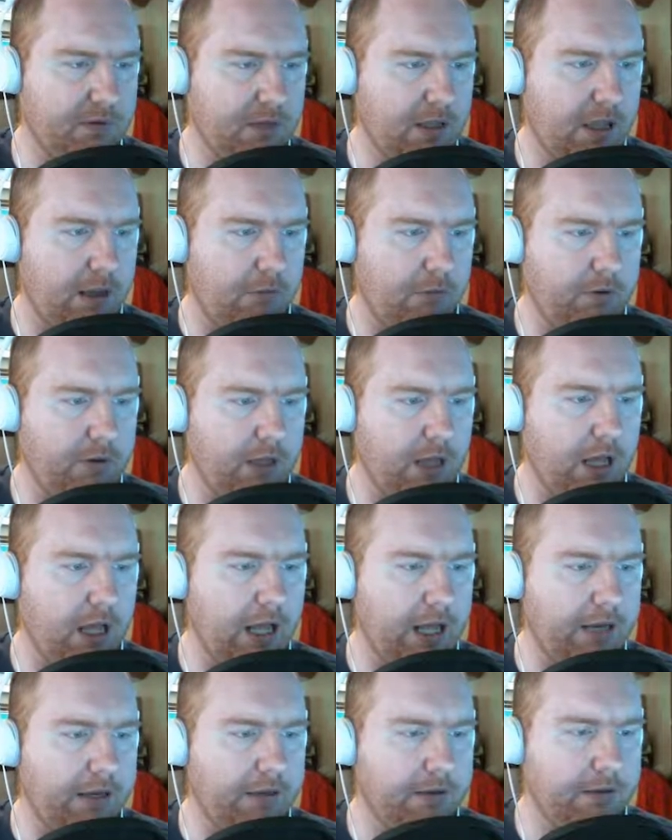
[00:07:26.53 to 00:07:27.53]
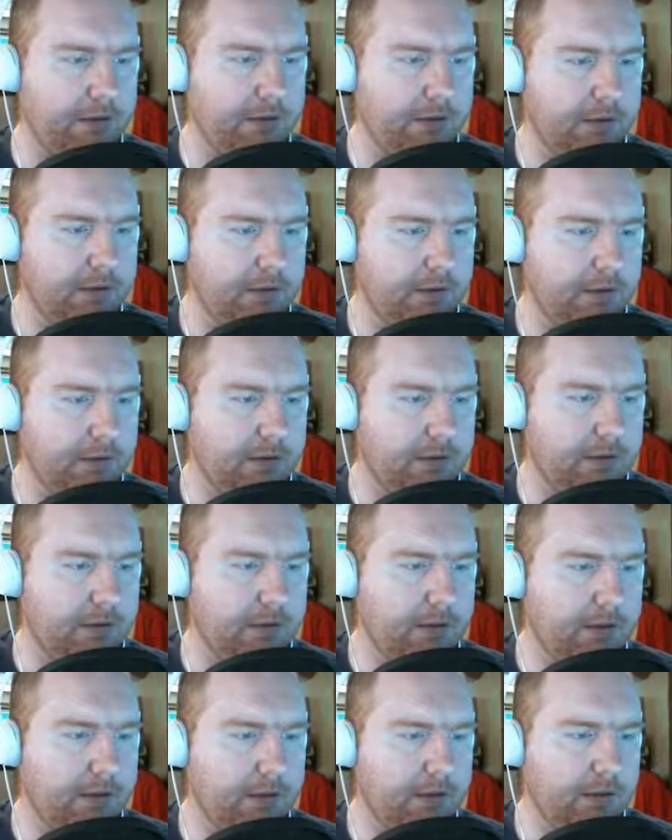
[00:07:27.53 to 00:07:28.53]
Oh, God.
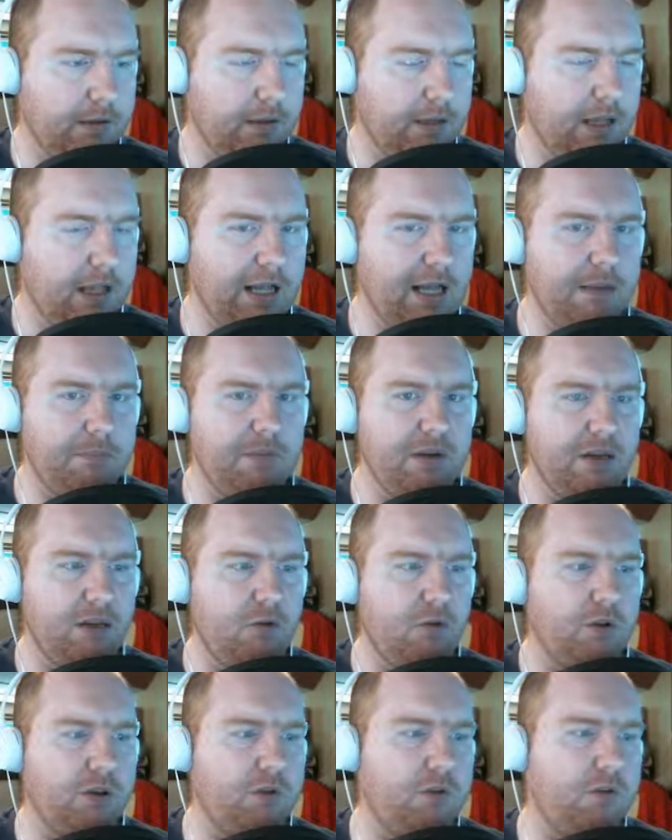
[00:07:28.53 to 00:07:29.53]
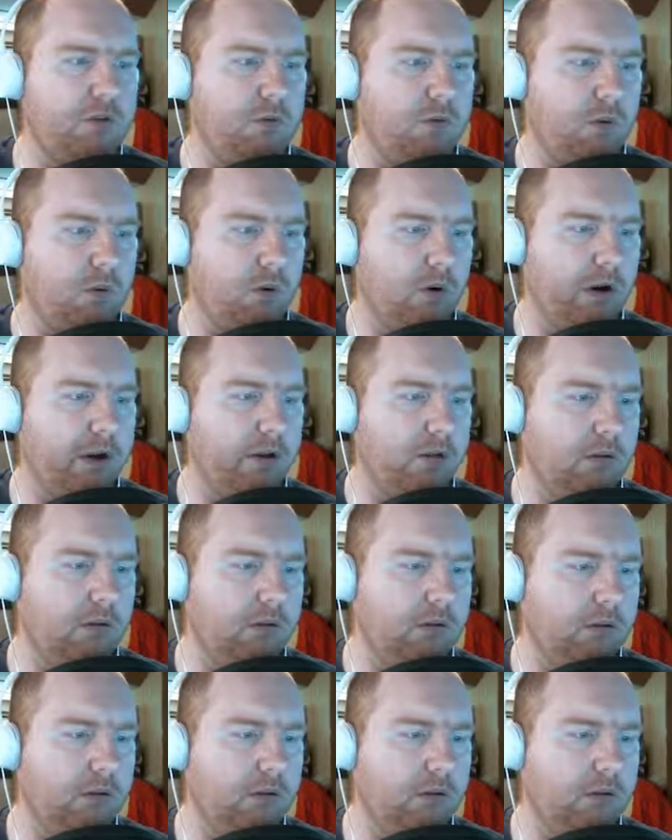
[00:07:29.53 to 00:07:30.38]
I didn't mean to quit the tutorial.